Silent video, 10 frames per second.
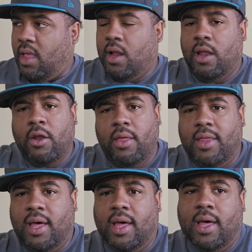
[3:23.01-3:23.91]
little
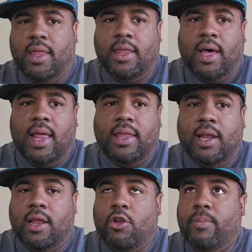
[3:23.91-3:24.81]
the the, the
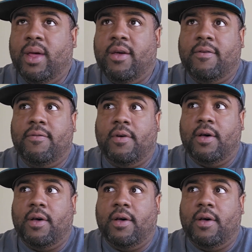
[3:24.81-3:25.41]
little bit of